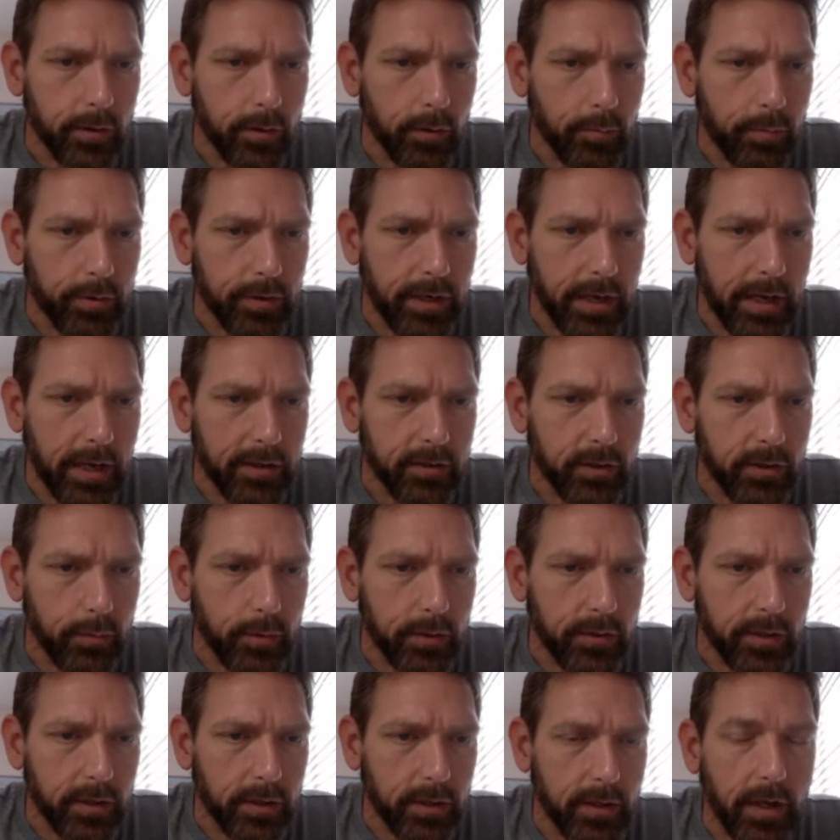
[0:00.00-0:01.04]
potassium, we
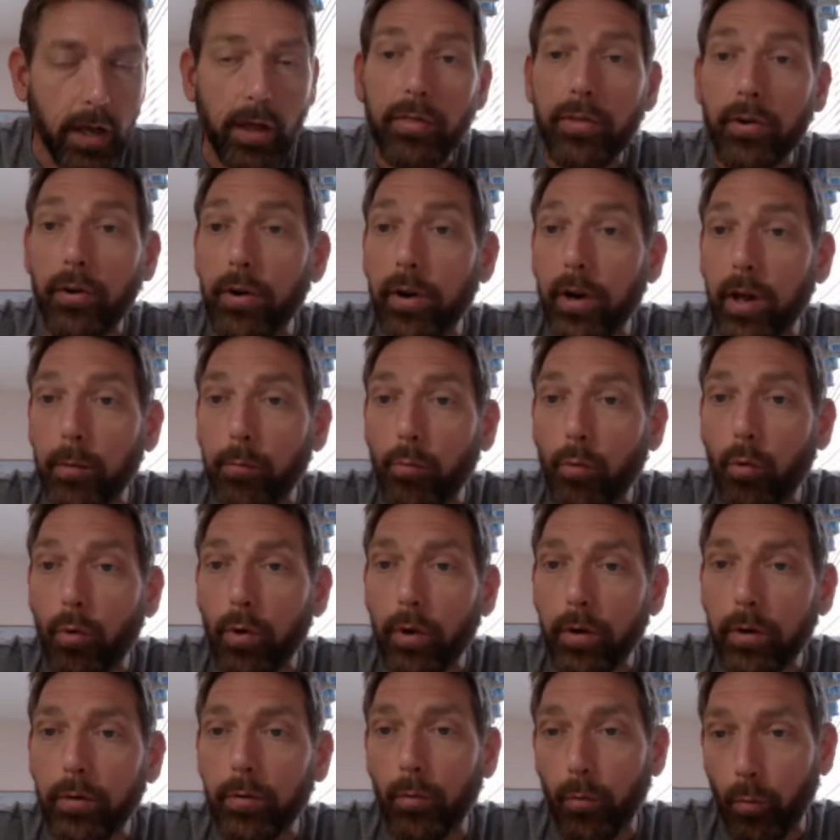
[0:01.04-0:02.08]
said, yeah,
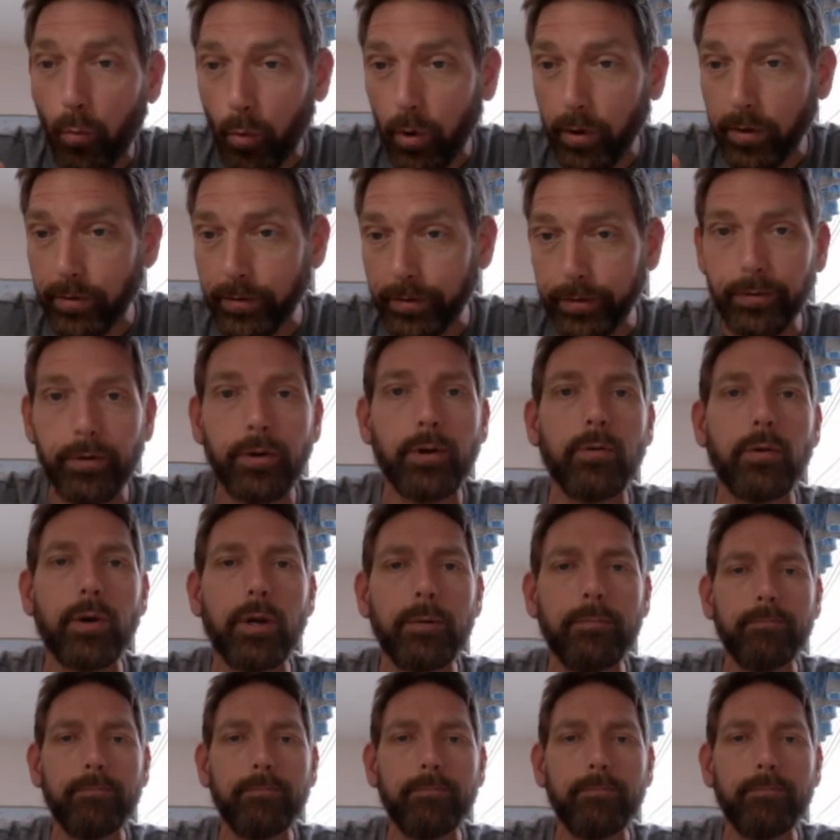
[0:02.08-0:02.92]
39.10, right?